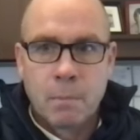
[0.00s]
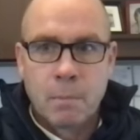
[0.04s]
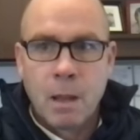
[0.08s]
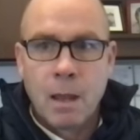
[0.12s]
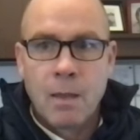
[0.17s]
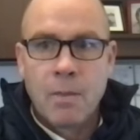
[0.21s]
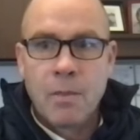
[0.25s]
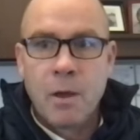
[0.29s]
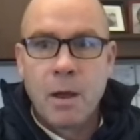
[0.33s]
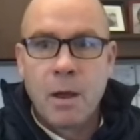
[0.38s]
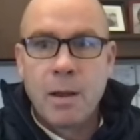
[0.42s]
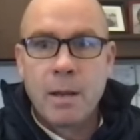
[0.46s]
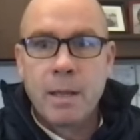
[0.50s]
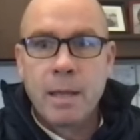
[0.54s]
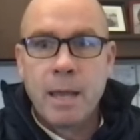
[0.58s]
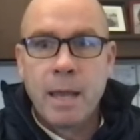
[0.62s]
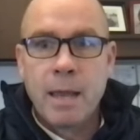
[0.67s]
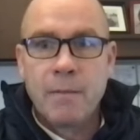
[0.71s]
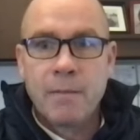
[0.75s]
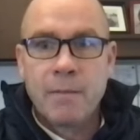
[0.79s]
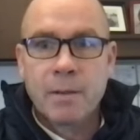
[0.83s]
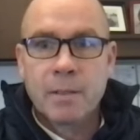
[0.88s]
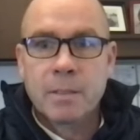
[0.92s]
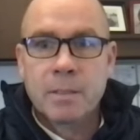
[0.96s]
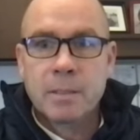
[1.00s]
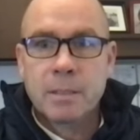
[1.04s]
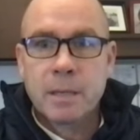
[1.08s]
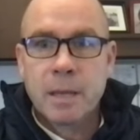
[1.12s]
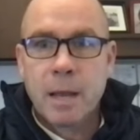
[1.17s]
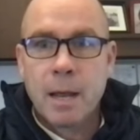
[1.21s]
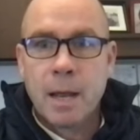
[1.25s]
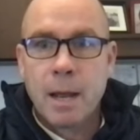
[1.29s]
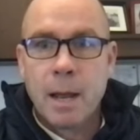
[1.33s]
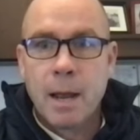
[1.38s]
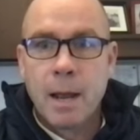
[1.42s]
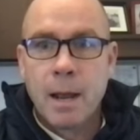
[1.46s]
I thought he gave us
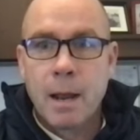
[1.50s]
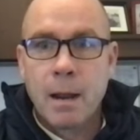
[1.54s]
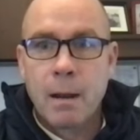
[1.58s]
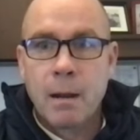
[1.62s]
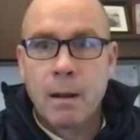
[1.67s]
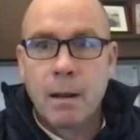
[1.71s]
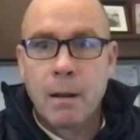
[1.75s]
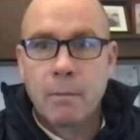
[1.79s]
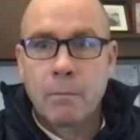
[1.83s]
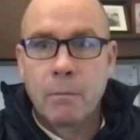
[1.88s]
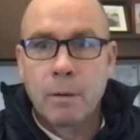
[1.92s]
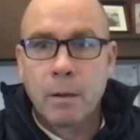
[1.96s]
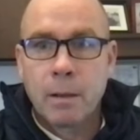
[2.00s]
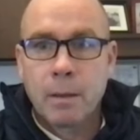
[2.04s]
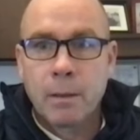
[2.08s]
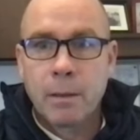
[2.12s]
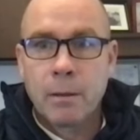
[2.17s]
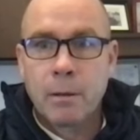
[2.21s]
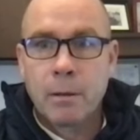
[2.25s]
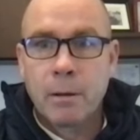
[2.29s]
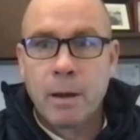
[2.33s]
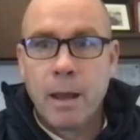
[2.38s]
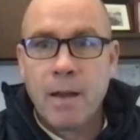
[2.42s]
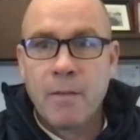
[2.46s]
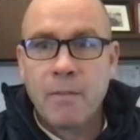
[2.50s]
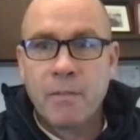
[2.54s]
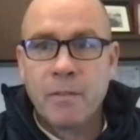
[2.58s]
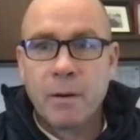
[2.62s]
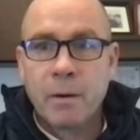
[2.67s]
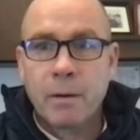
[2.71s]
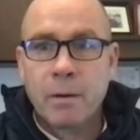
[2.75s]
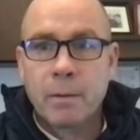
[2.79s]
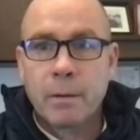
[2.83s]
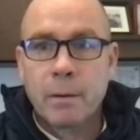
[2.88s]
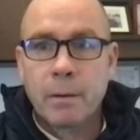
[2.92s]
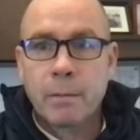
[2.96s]
a really good
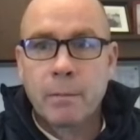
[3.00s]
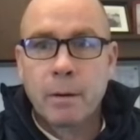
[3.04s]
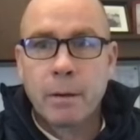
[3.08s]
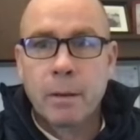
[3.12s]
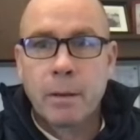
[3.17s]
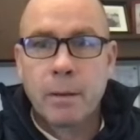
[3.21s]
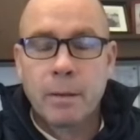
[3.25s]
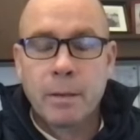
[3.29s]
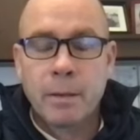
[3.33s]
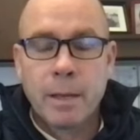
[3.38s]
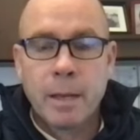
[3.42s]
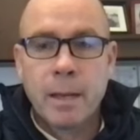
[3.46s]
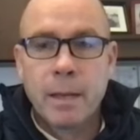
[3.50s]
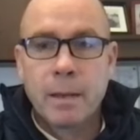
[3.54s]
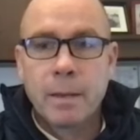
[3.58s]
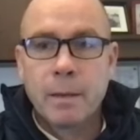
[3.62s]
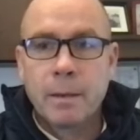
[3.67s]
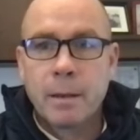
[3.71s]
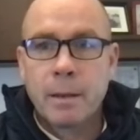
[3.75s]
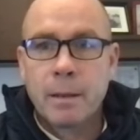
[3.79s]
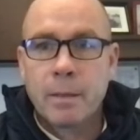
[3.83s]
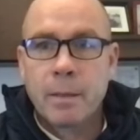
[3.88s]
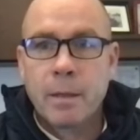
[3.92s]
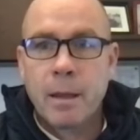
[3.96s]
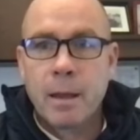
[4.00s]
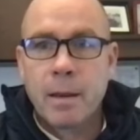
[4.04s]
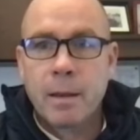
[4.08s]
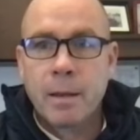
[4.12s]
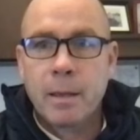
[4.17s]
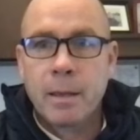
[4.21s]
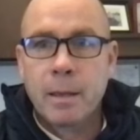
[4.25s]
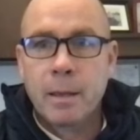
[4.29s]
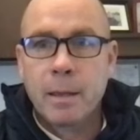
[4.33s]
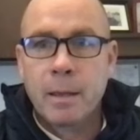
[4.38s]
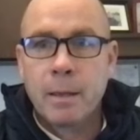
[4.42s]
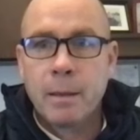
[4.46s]
effort. I really did. I thought
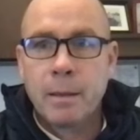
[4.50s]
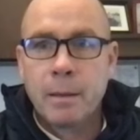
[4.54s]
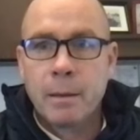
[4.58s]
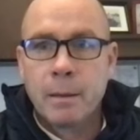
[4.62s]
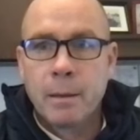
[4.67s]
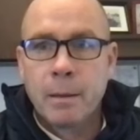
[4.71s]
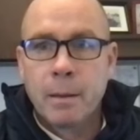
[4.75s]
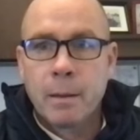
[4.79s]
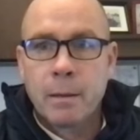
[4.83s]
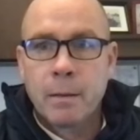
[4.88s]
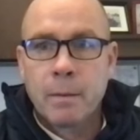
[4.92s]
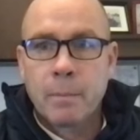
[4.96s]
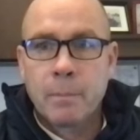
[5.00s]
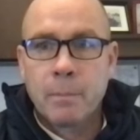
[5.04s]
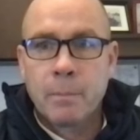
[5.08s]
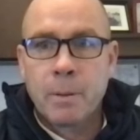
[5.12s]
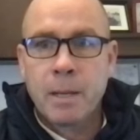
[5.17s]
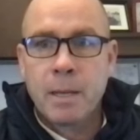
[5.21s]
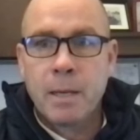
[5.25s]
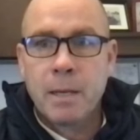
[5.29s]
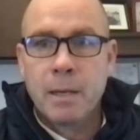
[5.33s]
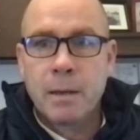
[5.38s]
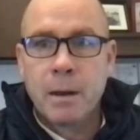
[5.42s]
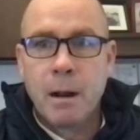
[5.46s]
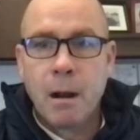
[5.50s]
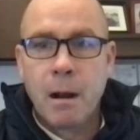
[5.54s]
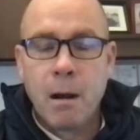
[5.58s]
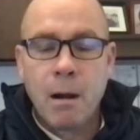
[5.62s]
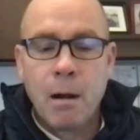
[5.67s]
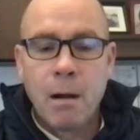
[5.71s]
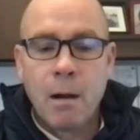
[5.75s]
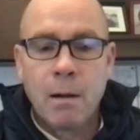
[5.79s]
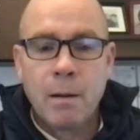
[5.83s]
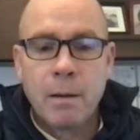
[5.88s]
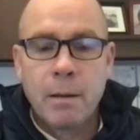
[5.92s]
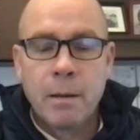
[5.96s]
he competed
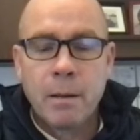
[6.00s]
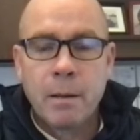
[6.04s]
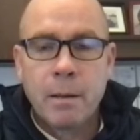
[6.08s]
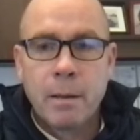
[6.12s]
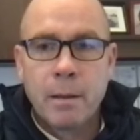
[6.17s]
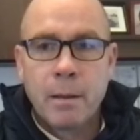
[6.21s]
hard.